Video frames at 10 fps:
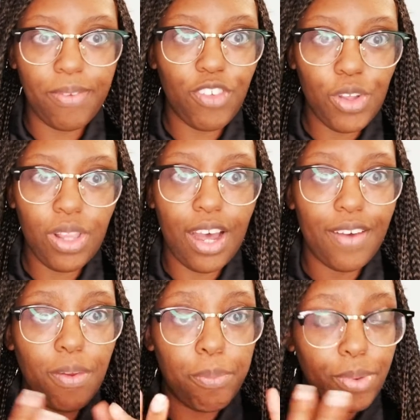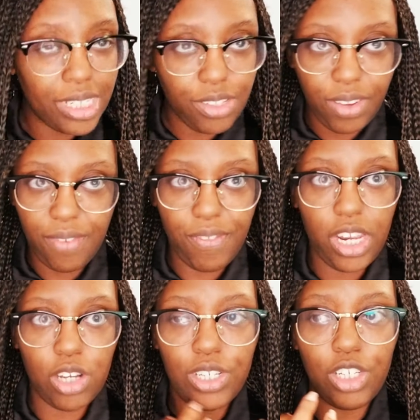If you love breastfeeding
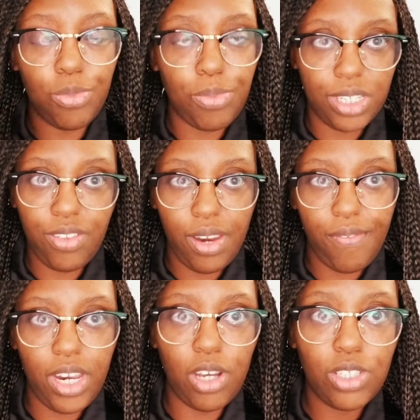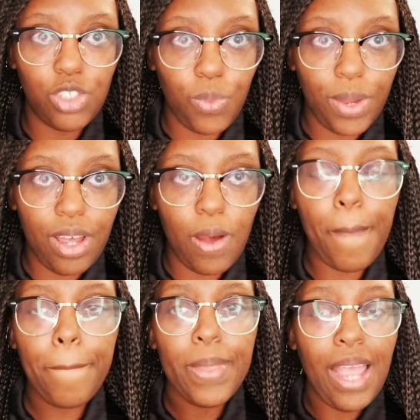videos, I do breastfeeding videos as
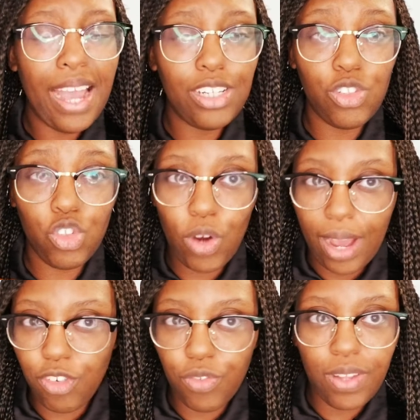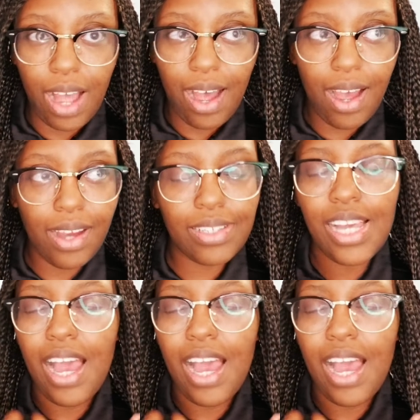well. I do travel vlogs.